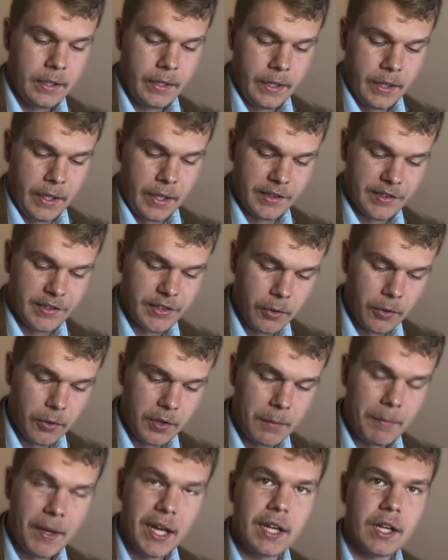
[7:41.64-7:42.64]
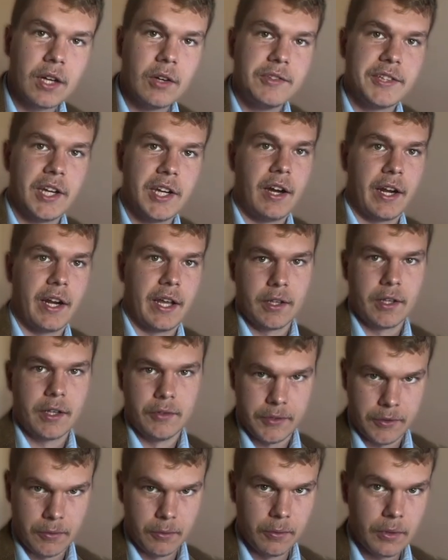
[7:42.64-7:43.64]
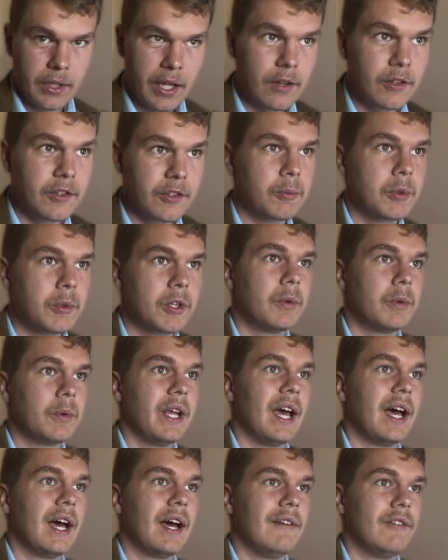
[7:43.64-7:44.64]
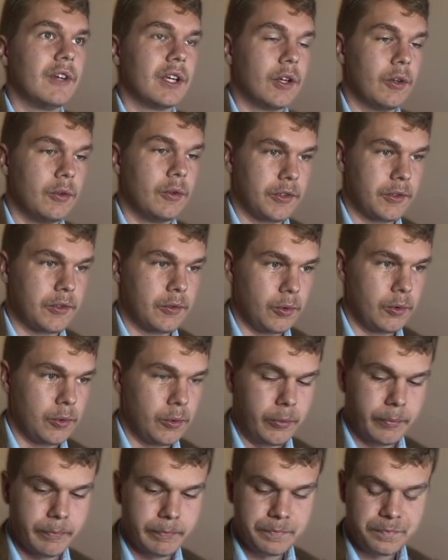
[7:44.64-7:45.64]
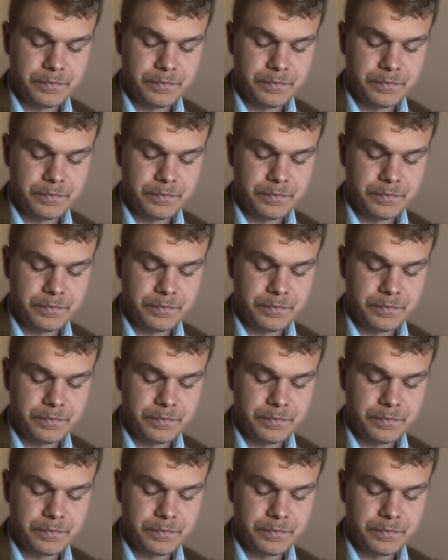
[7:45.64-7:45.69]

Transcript: And so the debate goes on. It goes through letters, which we have. It goes through